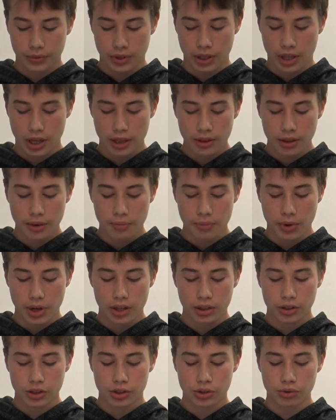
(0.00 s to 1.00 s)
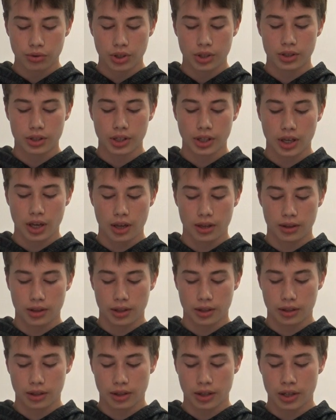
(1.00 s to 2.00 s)
Then the male should indicate that
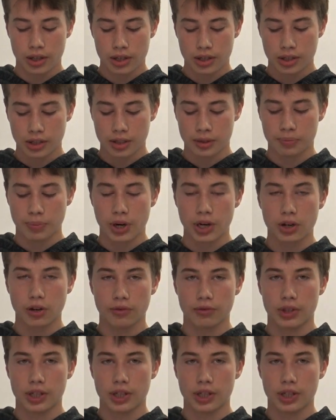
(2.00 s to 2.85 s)
he is a spider of